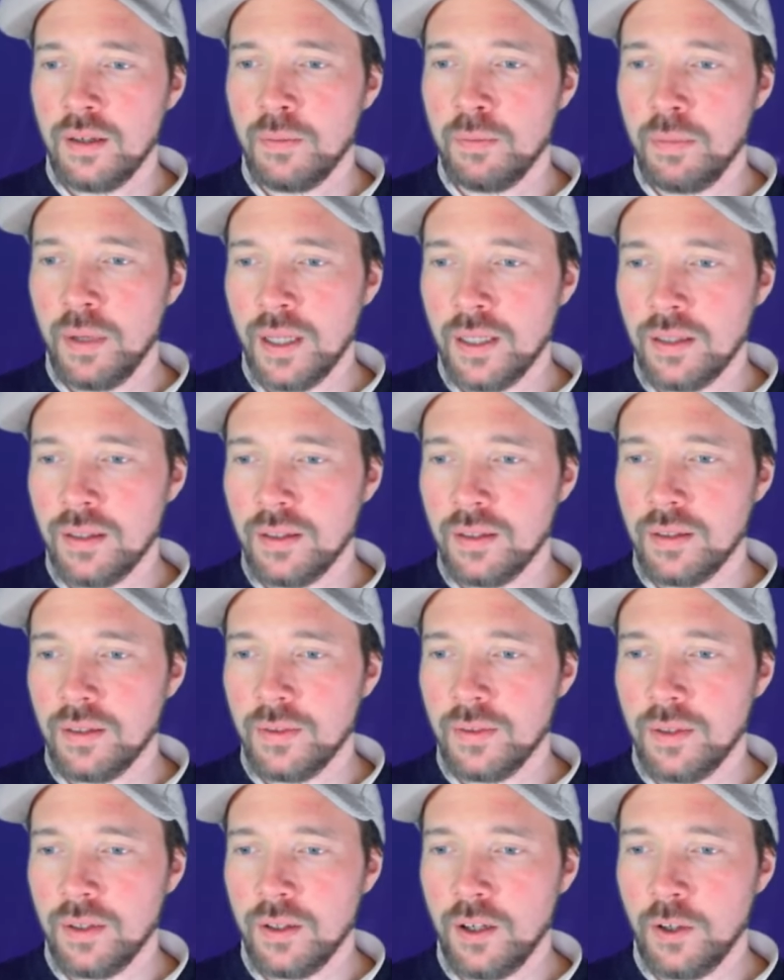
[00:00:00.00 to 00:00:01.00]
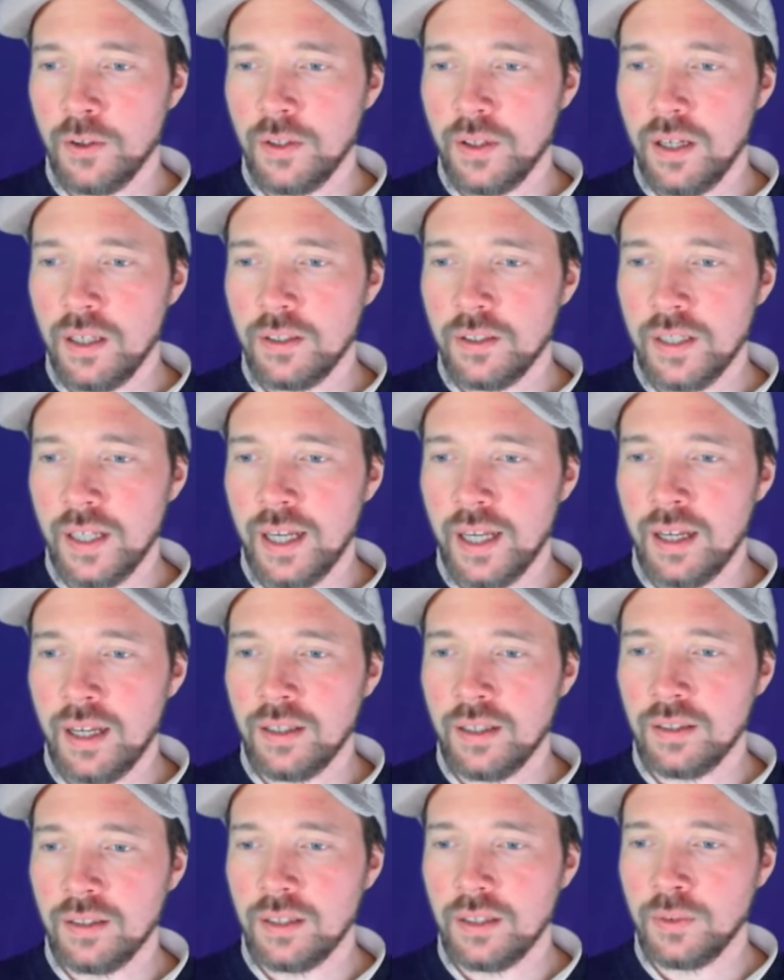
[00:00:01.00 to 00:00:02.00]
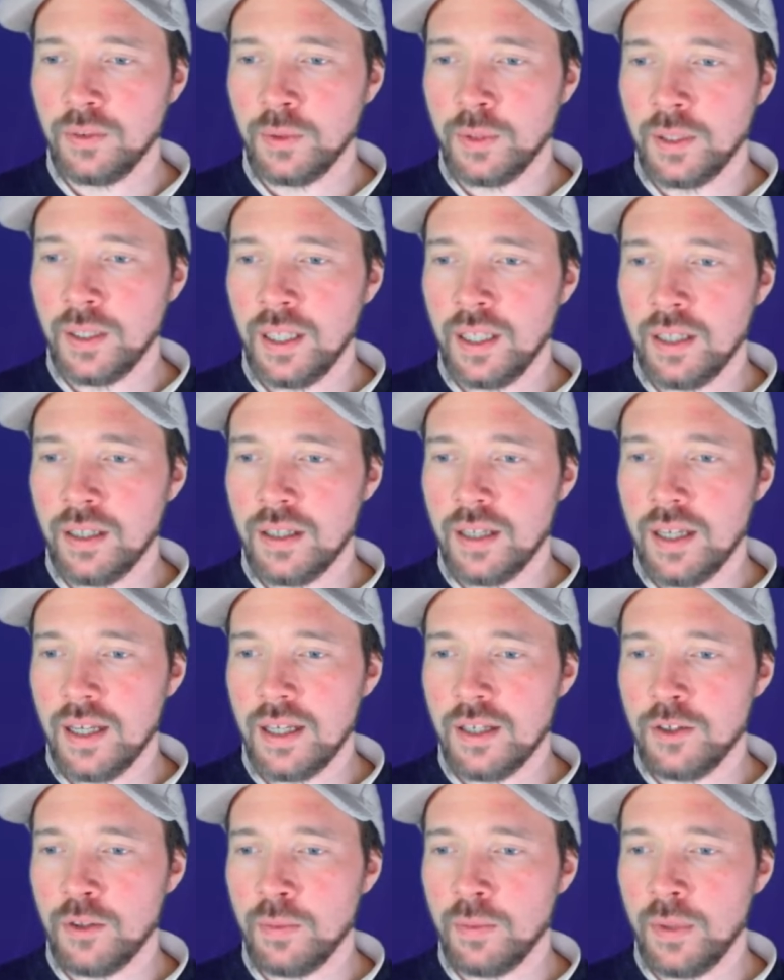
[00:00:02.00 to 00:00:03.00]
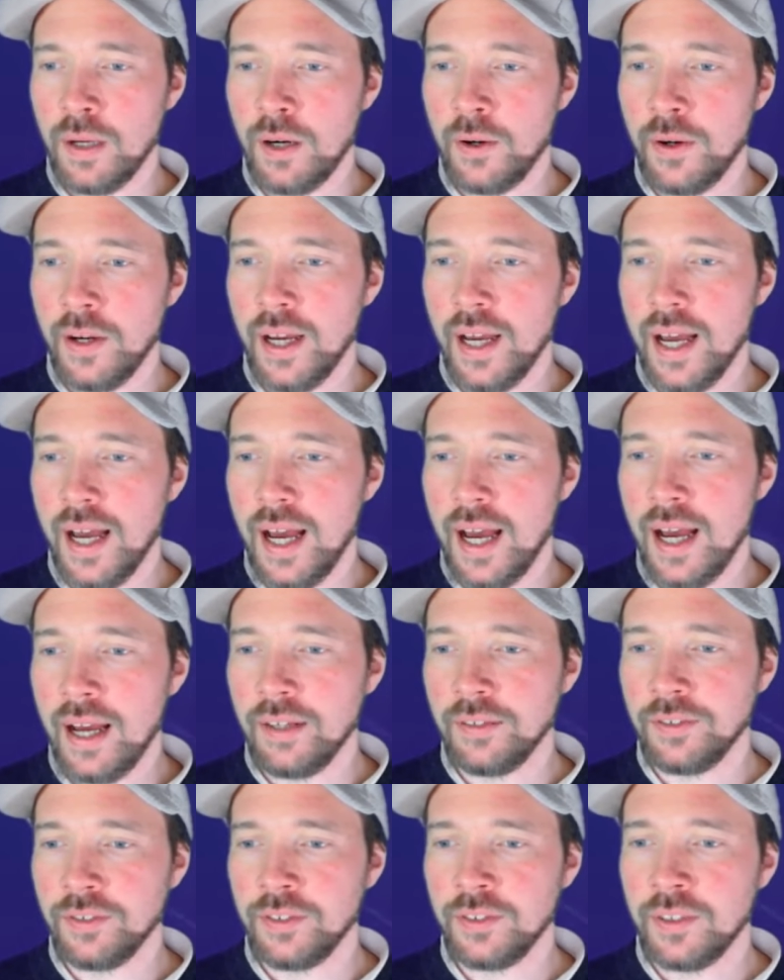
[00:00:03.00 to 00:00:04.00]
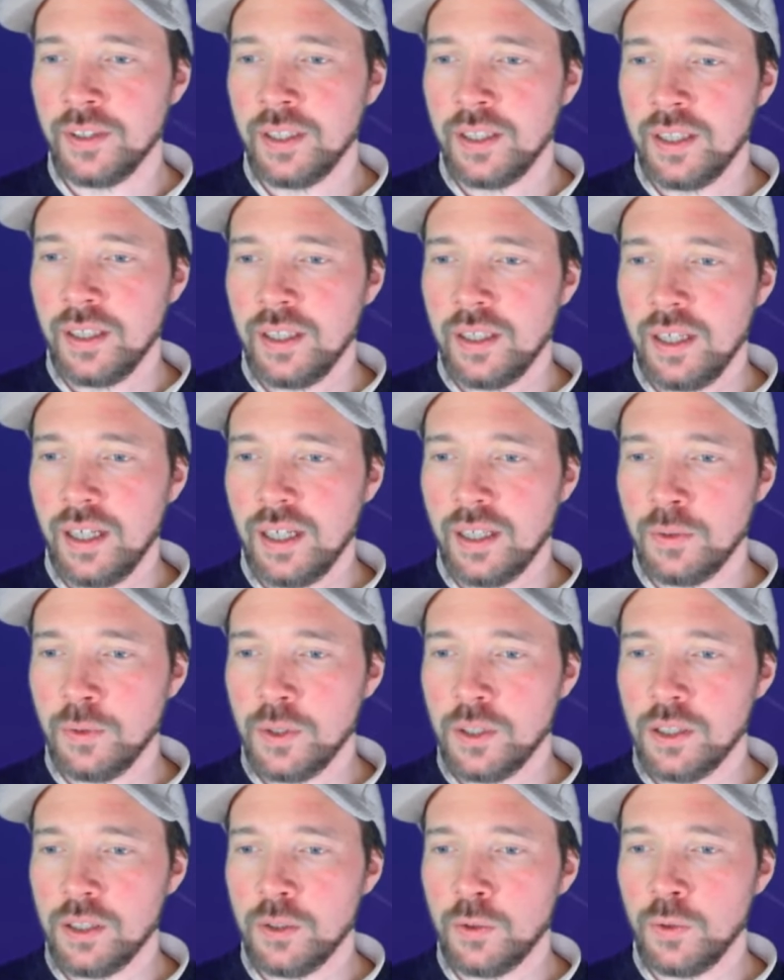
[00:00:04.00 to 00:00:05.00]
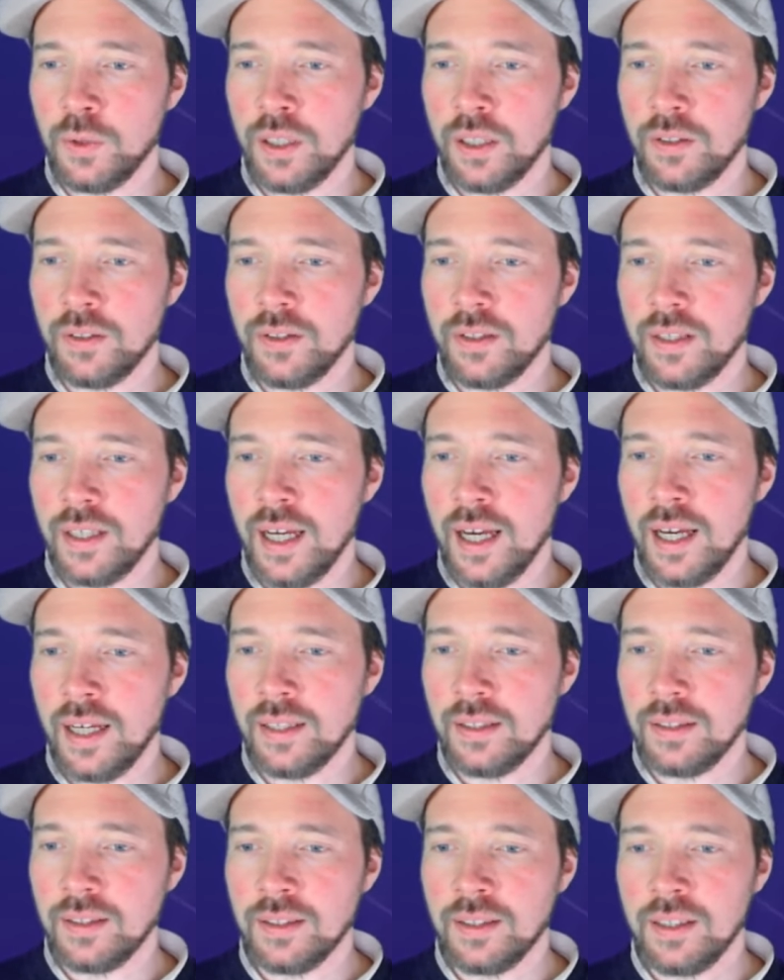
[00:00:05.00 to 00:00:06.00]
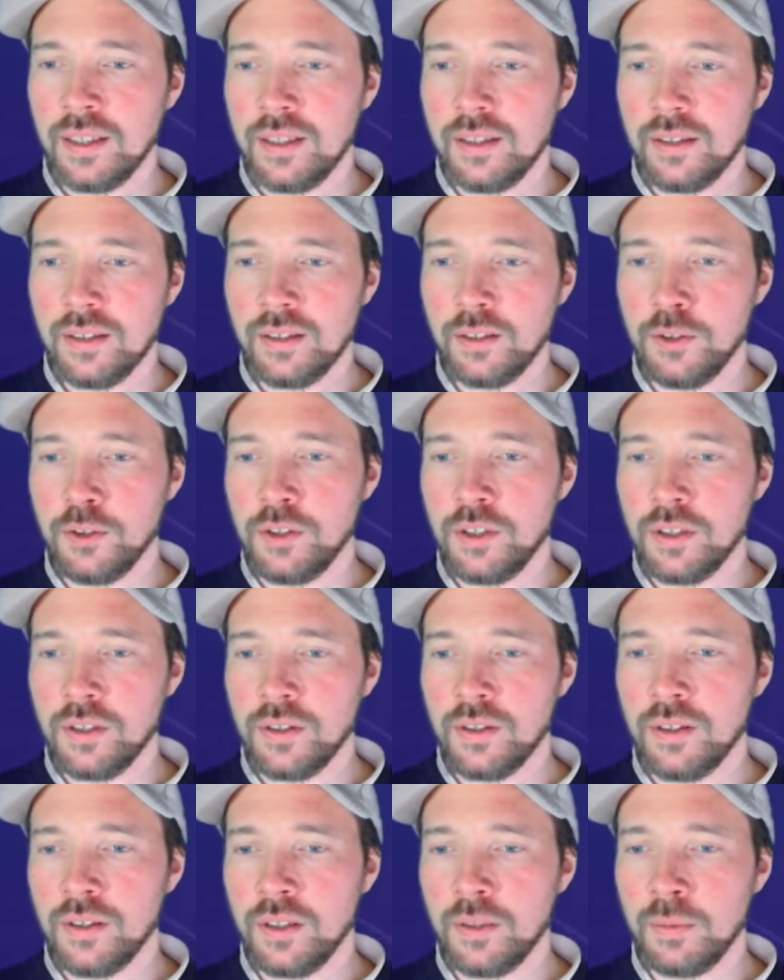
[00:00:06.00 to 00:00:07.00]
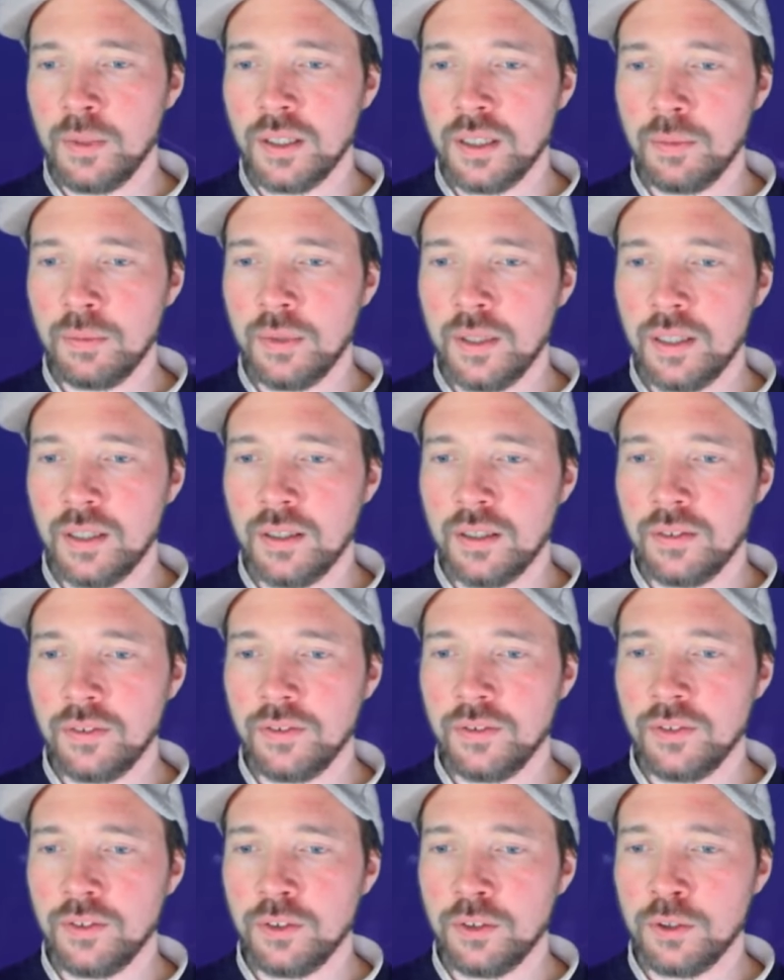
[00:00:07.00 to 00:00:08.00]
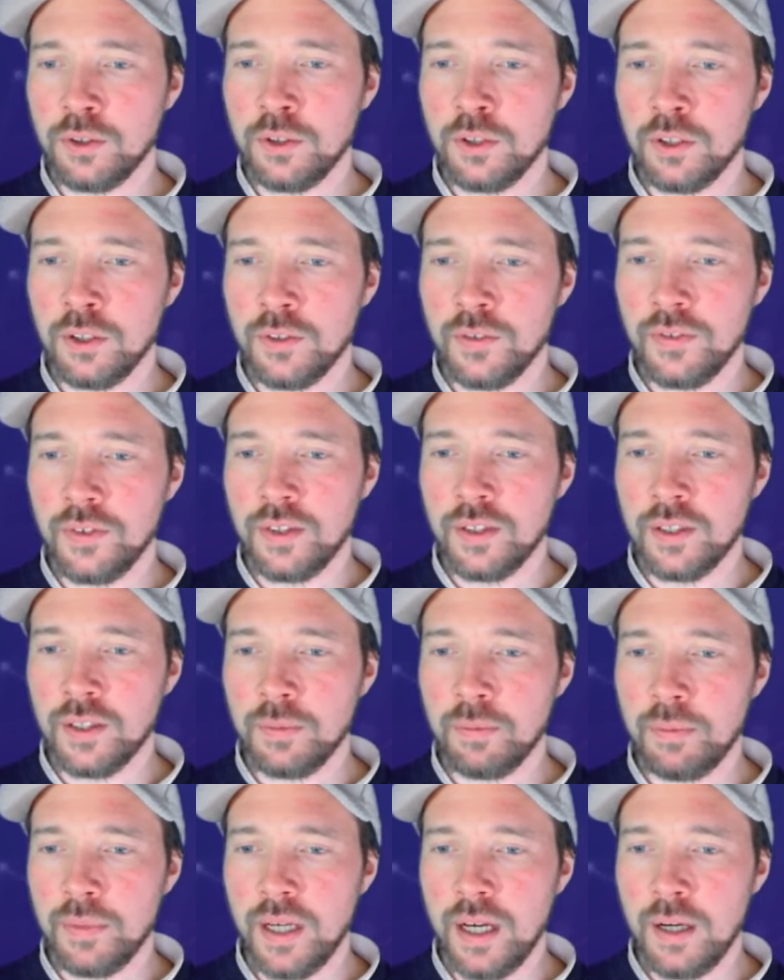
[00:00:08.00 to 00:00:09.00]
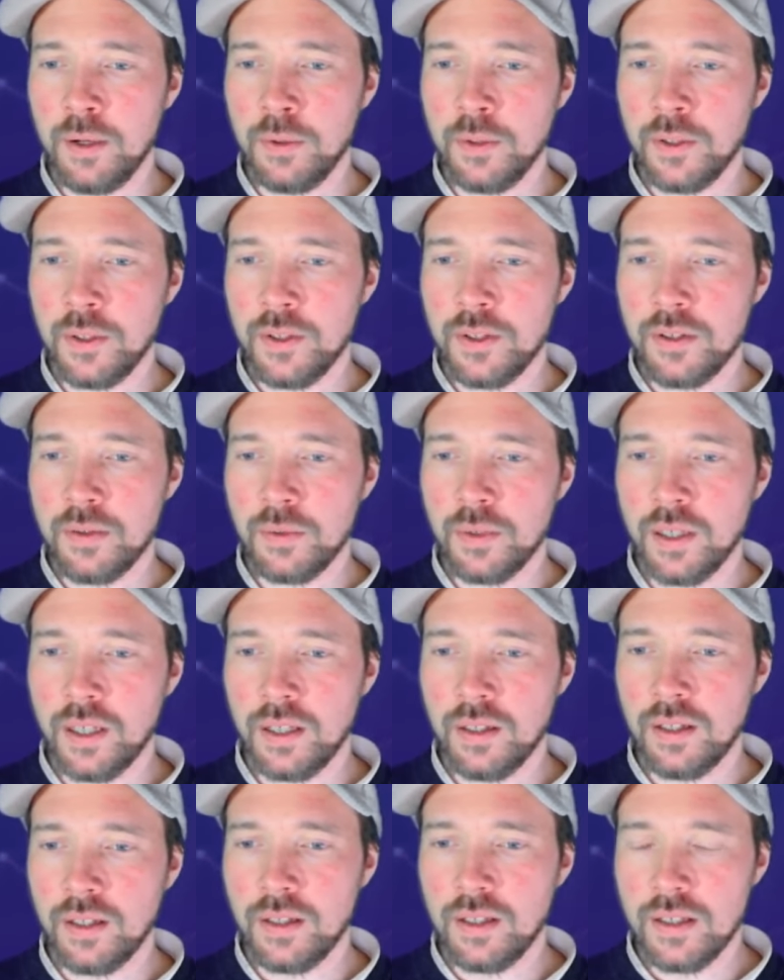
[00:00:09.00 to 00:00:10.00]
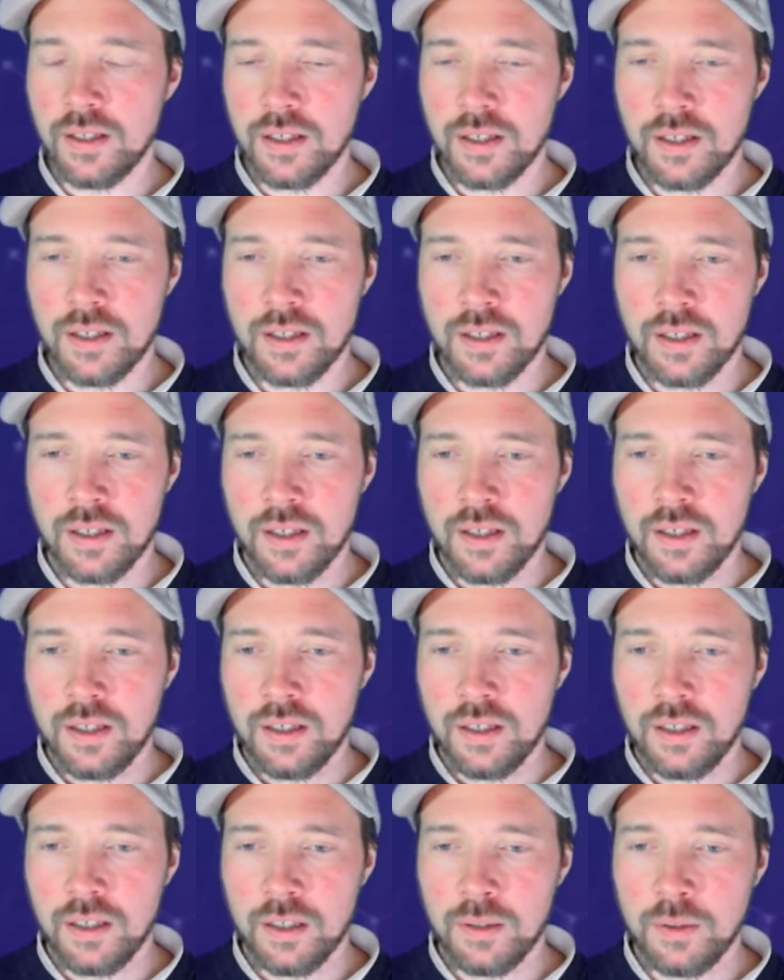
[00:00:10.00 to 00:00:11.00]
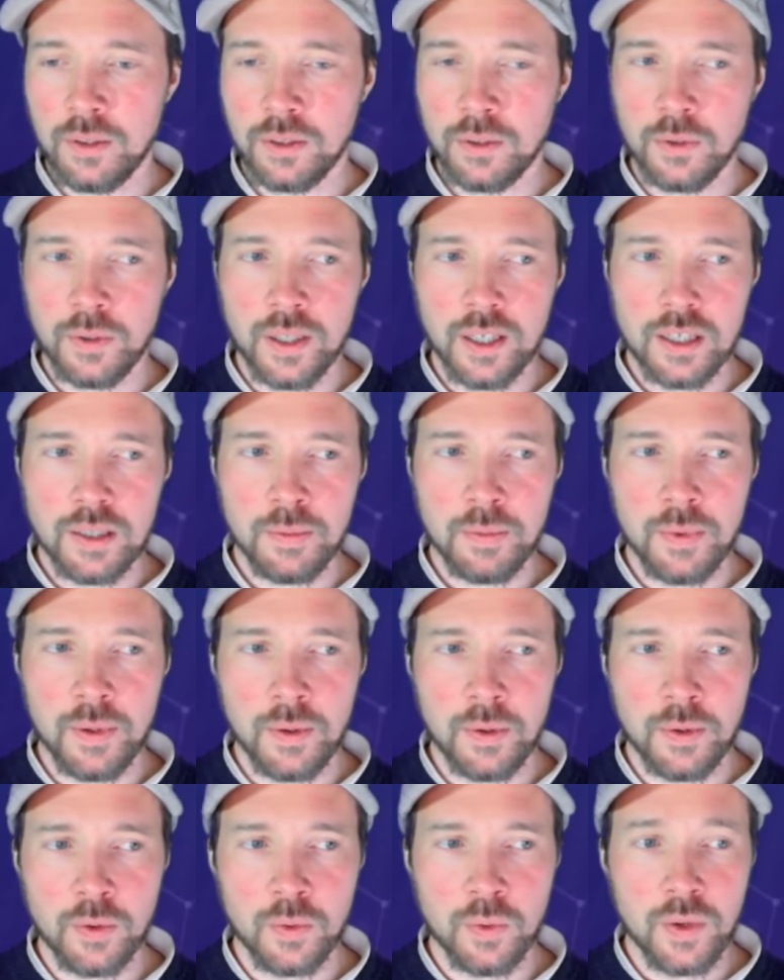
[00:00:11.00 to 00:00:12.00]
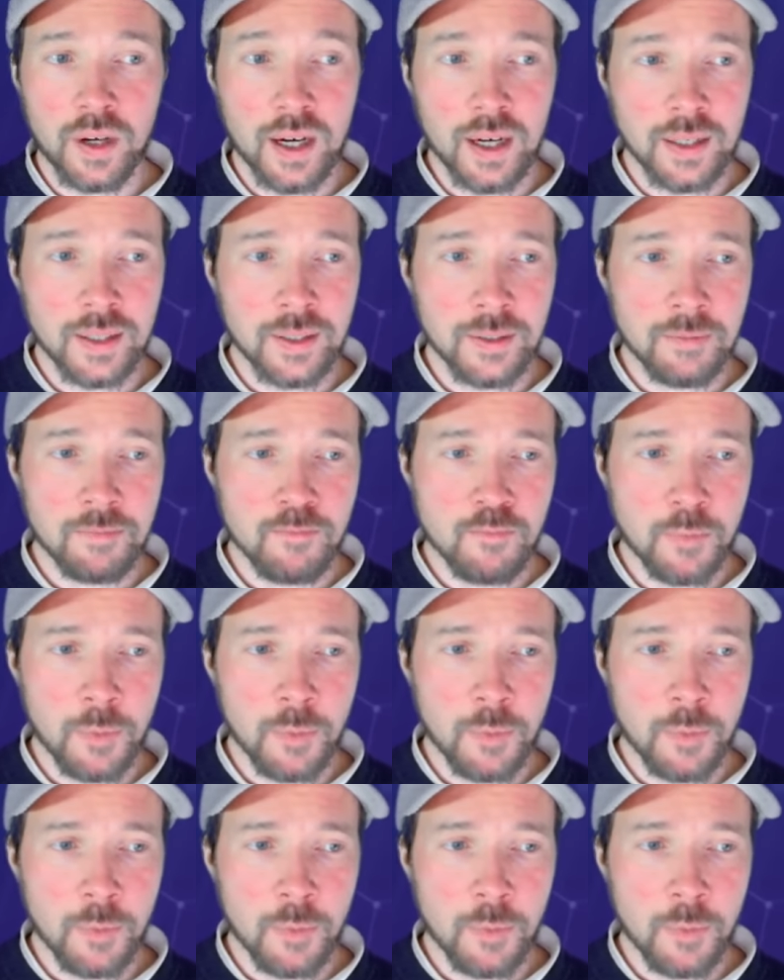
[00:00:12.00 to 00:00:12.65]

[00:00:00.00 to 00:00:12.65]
But on the other hand, if we take x to the power half and we square that, then using the multiplicative rule of the powers, we get that this is equal to x power 1,